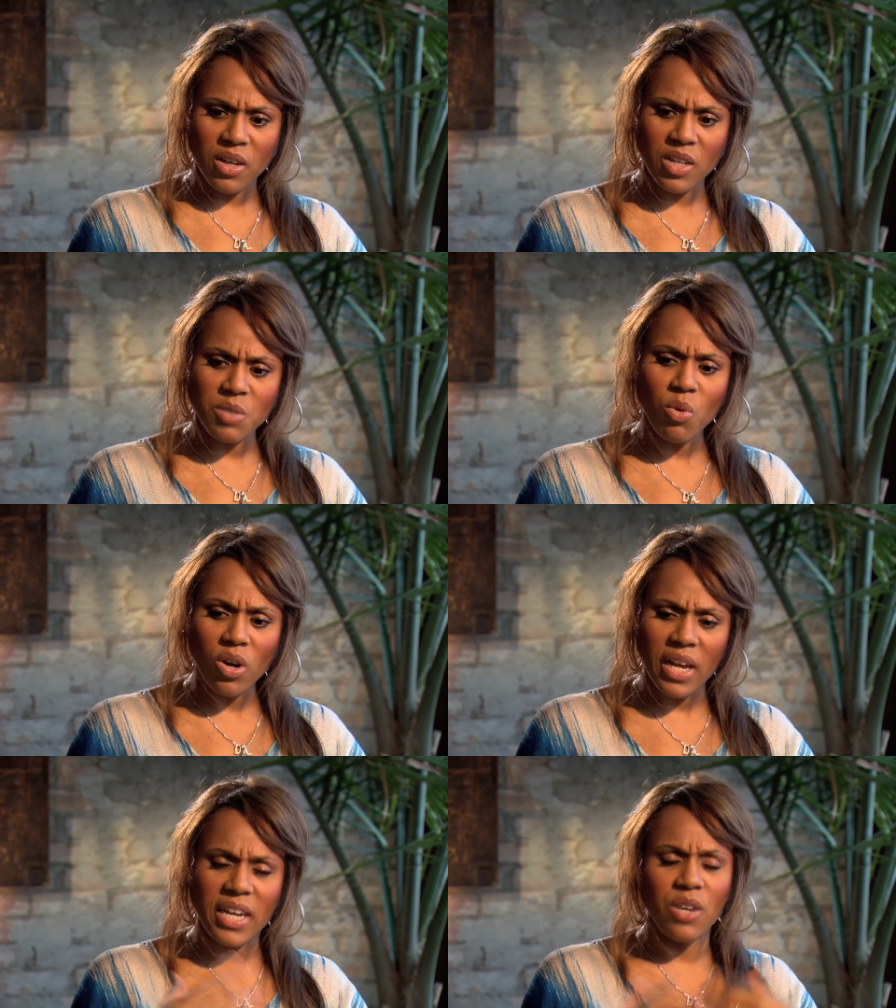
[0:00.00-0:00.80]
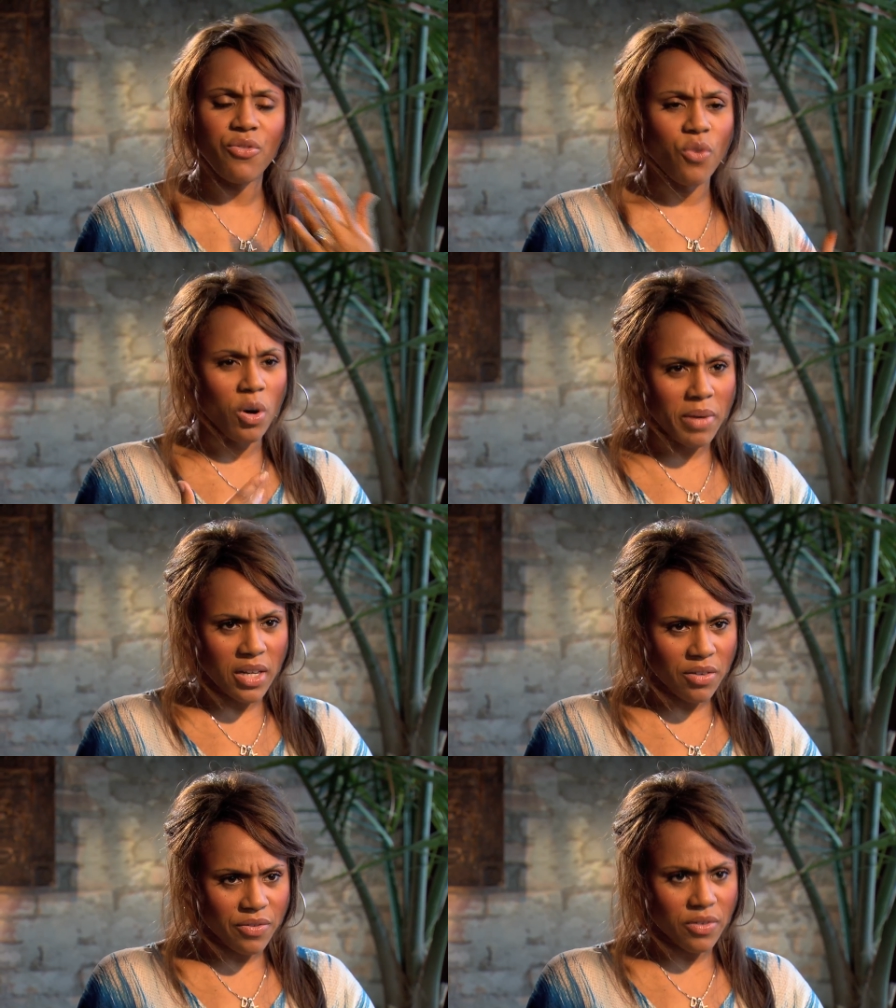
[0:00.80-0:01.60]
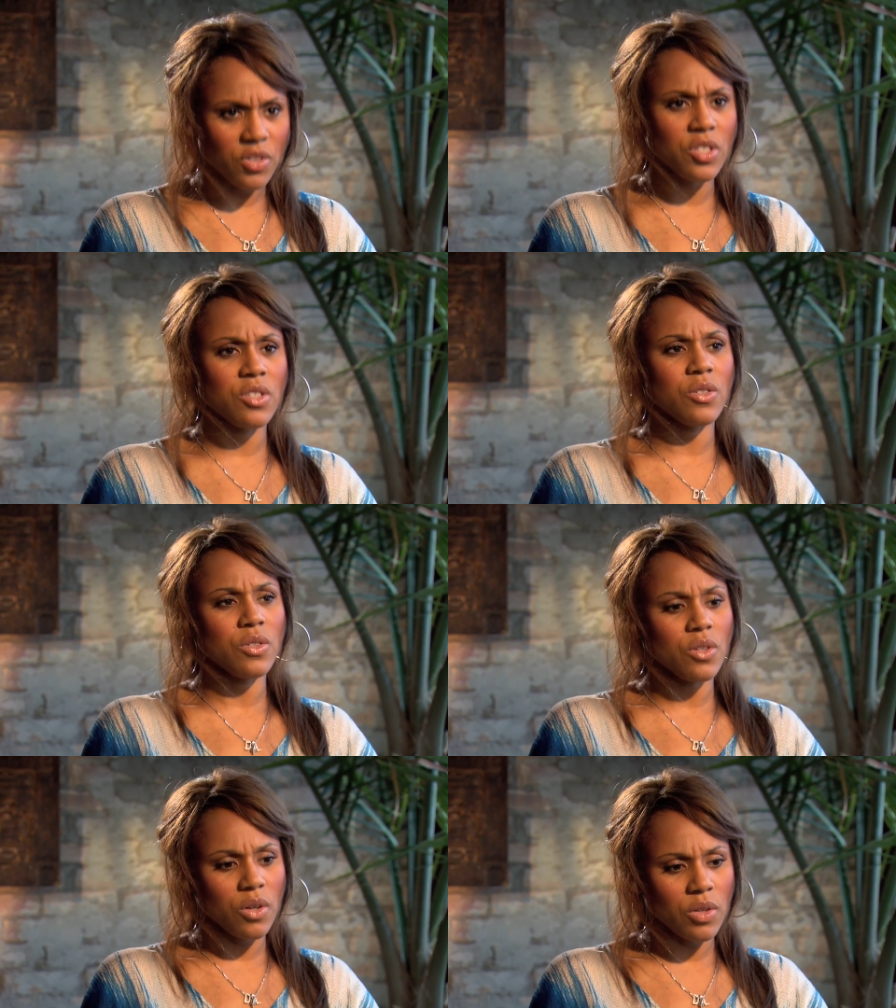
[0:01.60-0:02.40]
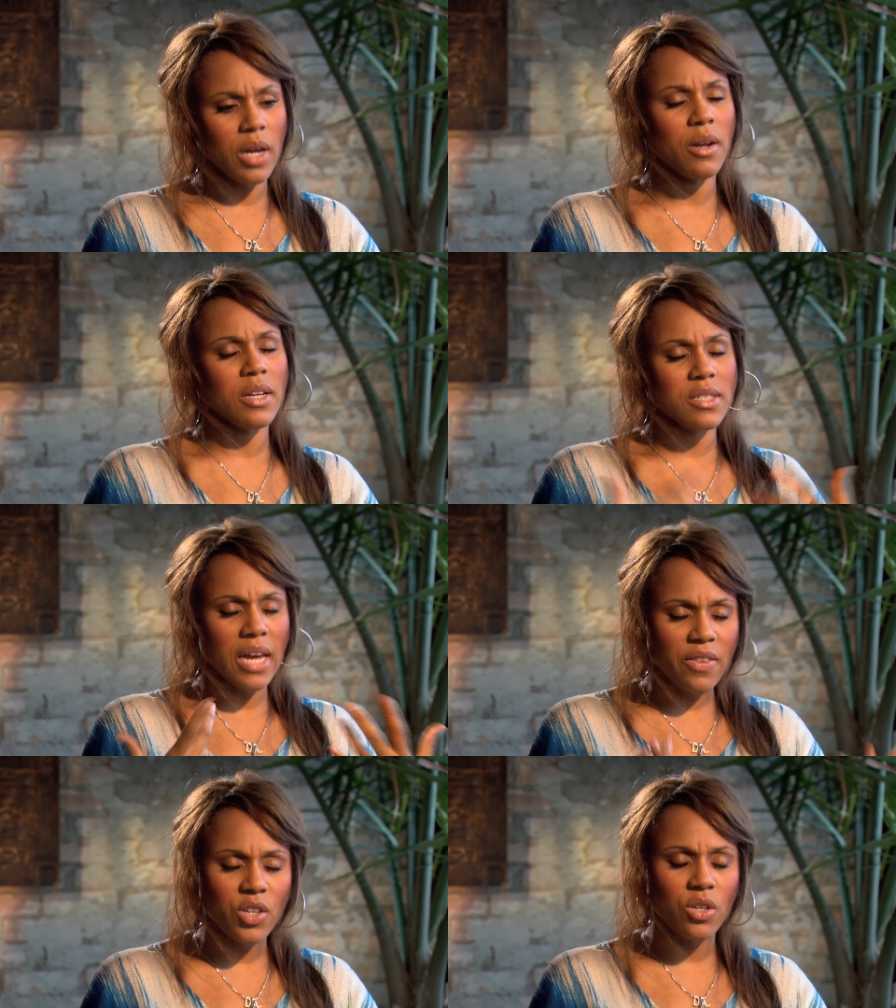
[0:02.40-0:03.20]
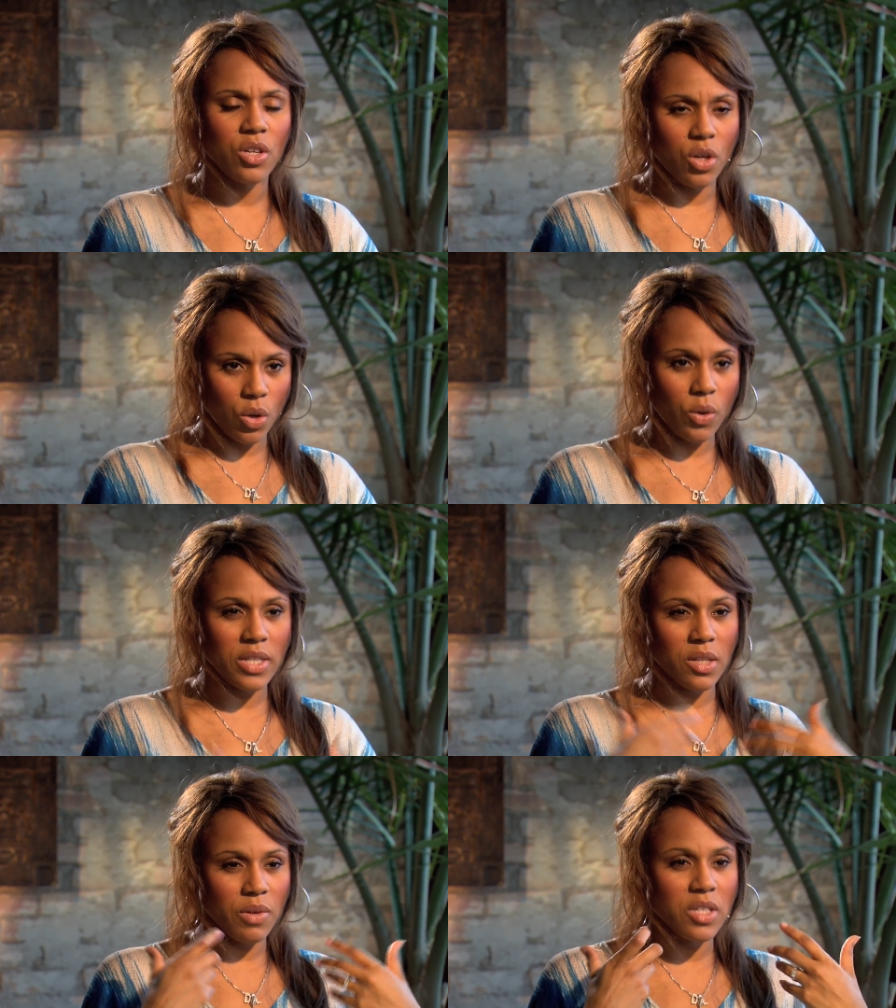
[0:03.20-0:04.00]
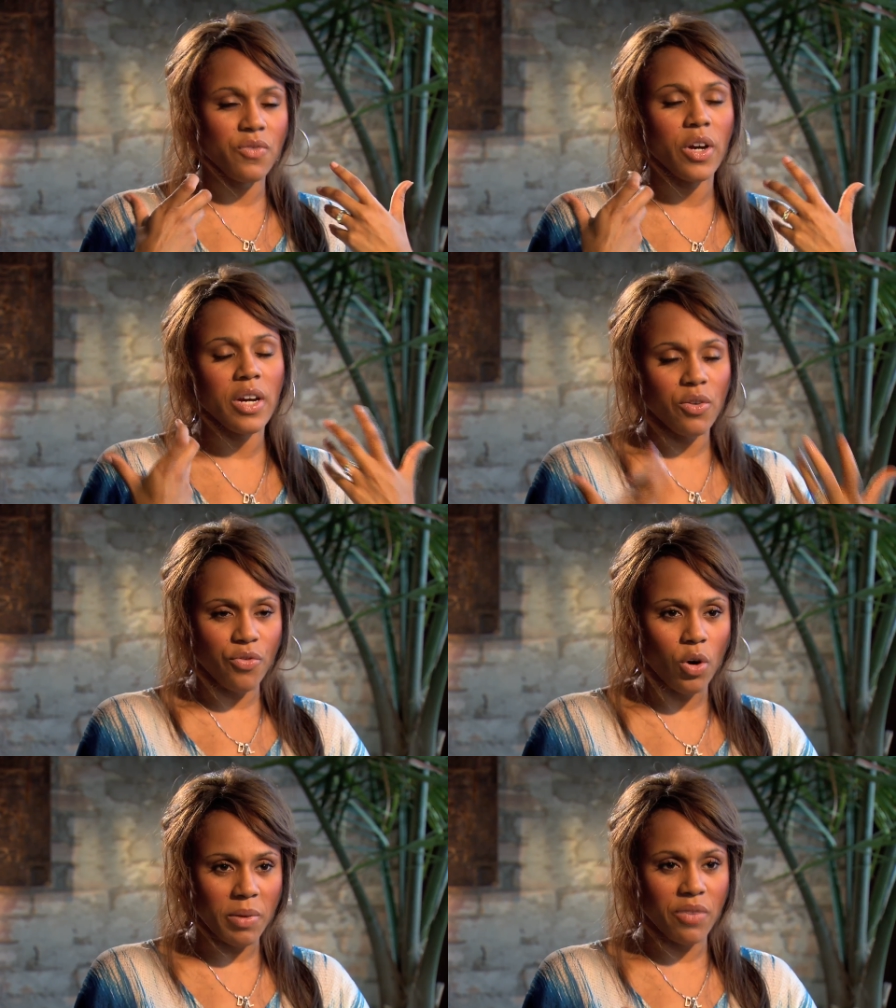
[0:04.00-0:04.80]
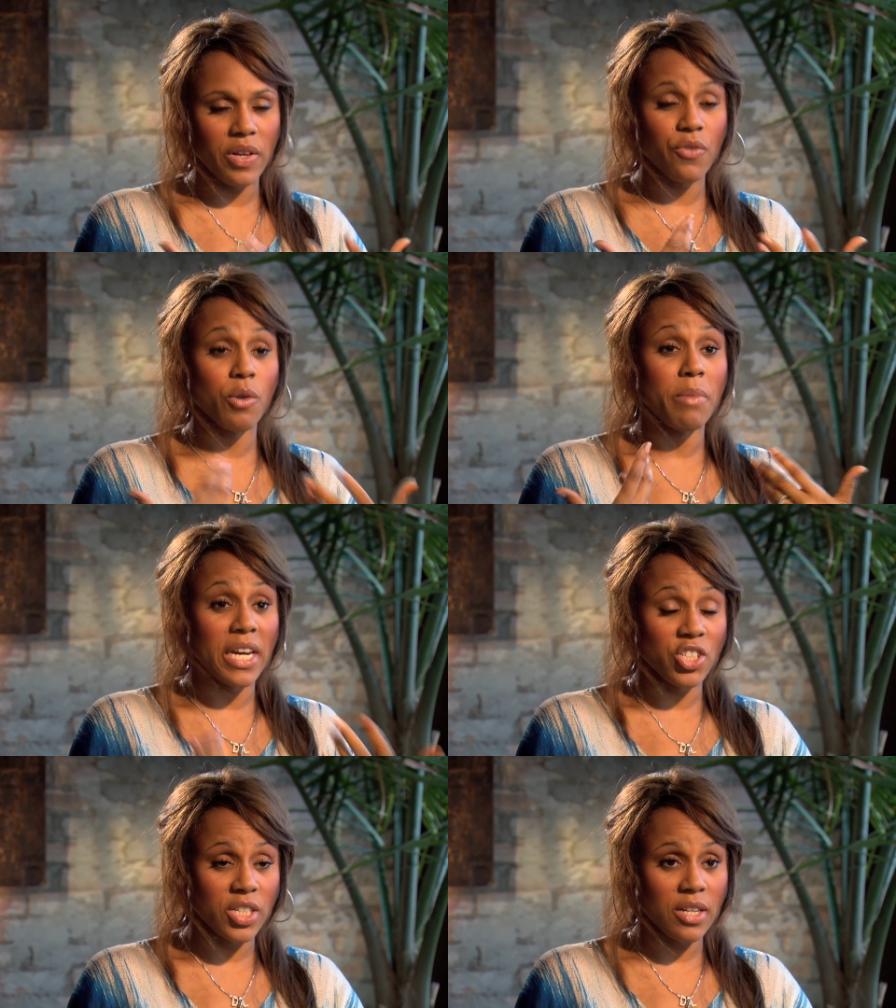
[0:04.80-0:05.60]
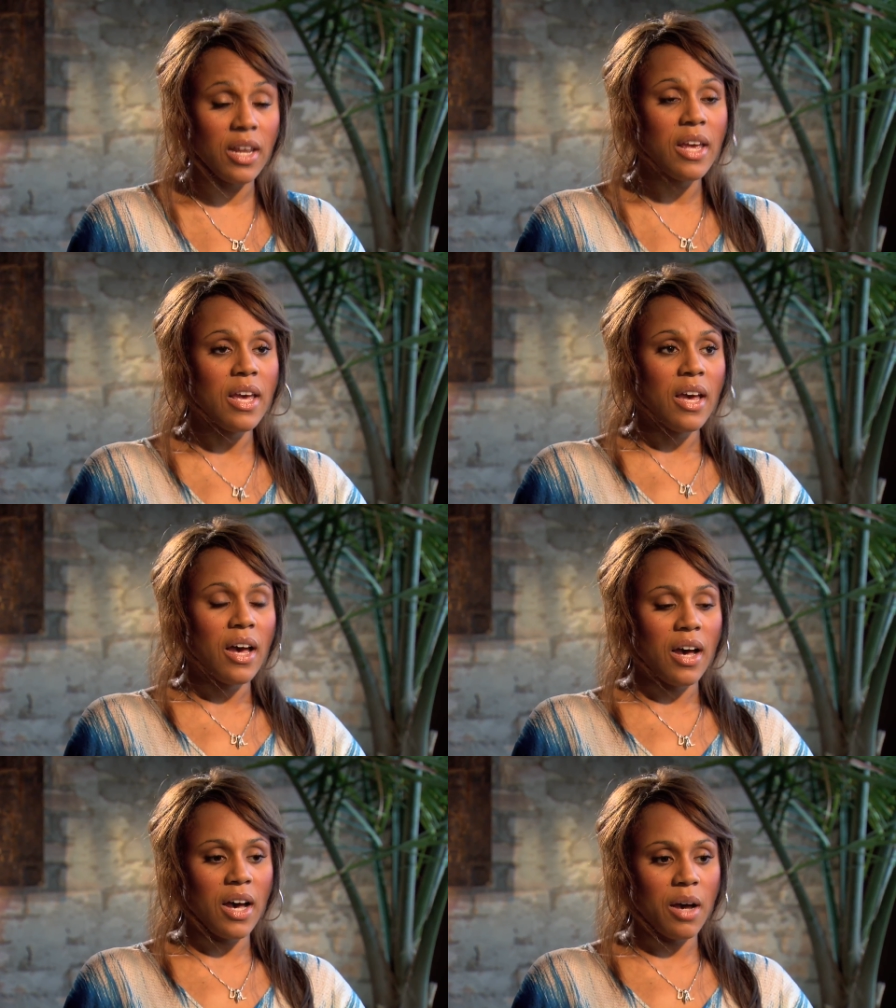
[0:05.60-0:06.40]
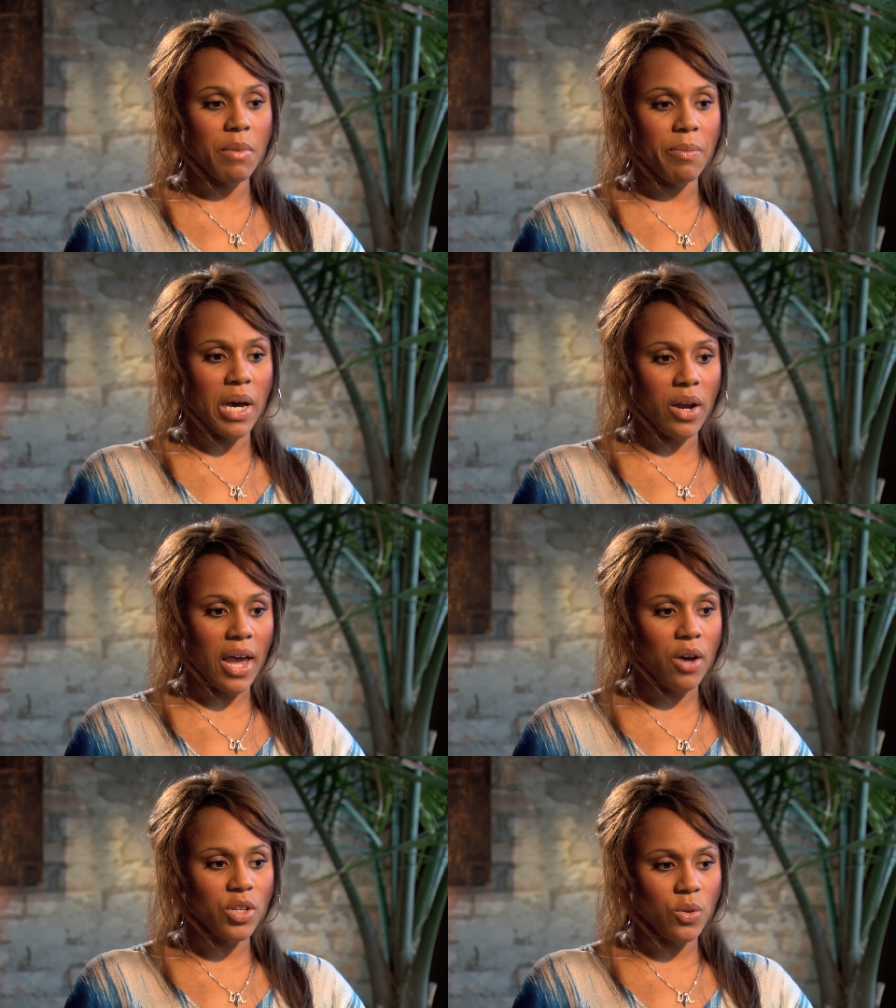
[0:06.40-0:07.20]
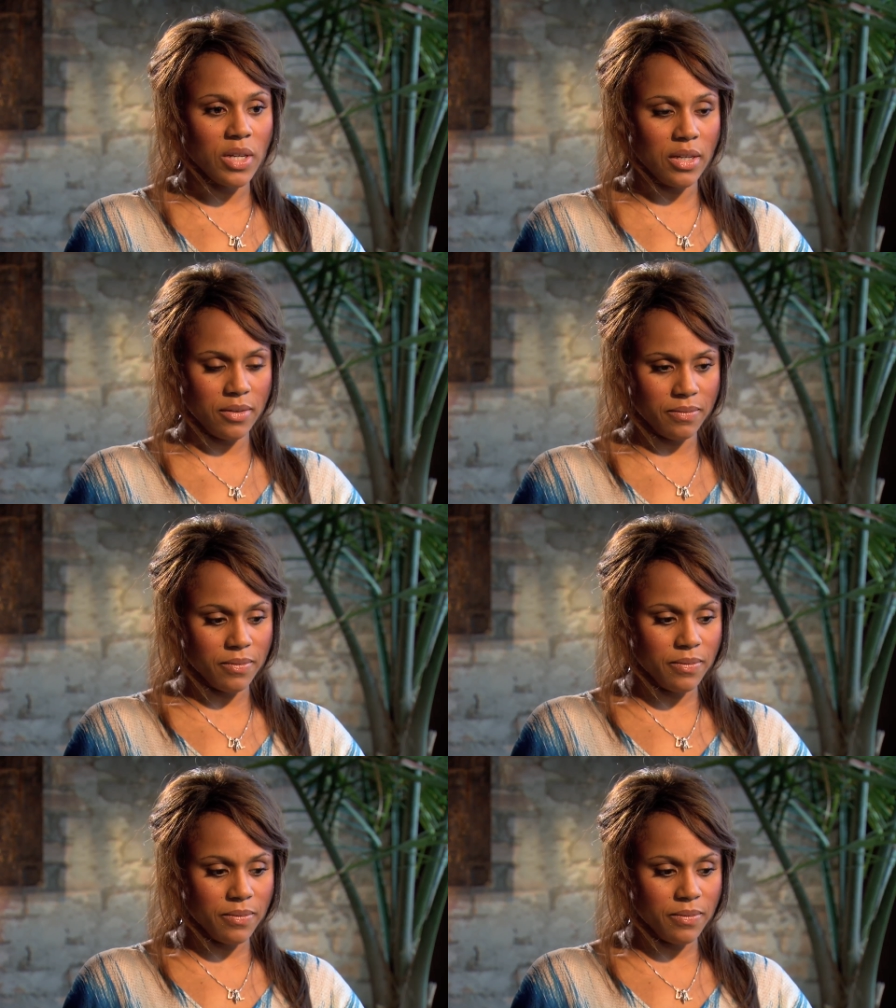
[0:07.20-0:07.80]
It's more like informative, just a, a site that you can go. It's it's very informative information um, about how you can